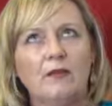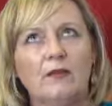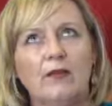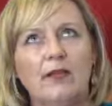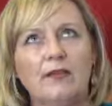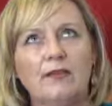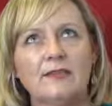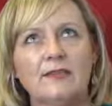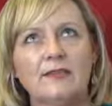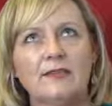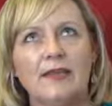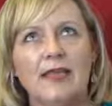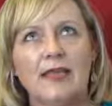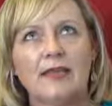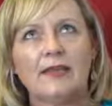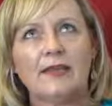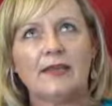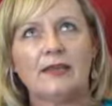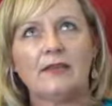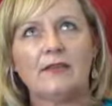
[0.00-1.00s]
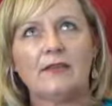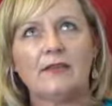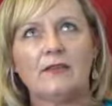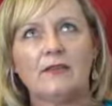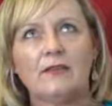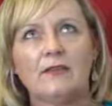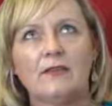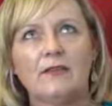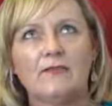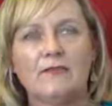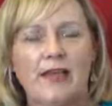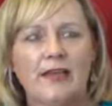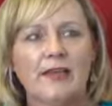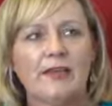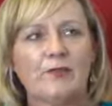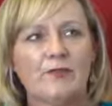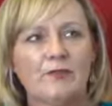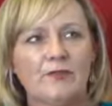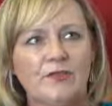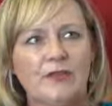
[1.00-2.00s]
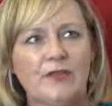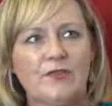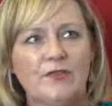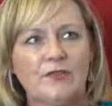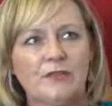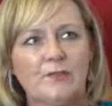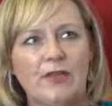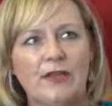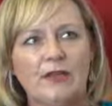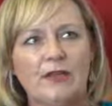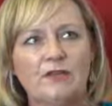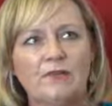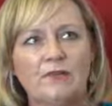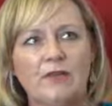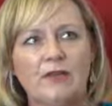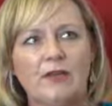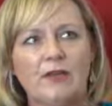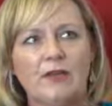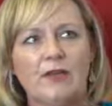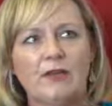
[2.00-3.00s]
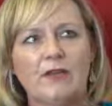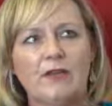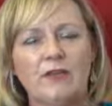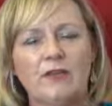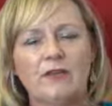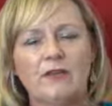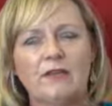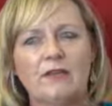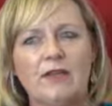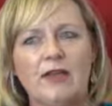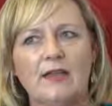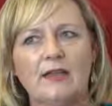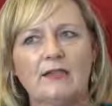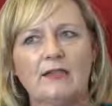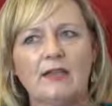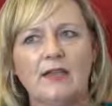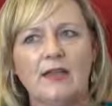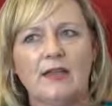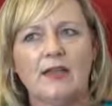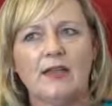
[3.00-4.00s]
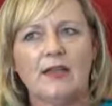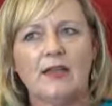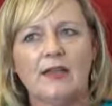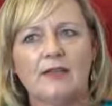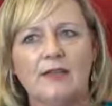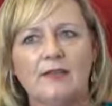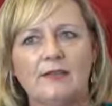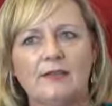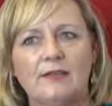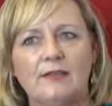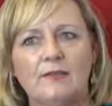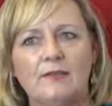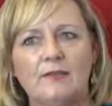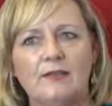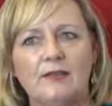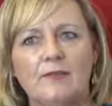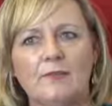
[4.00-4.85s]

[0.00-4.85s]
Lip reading: understanding the value of service management, and I think that that is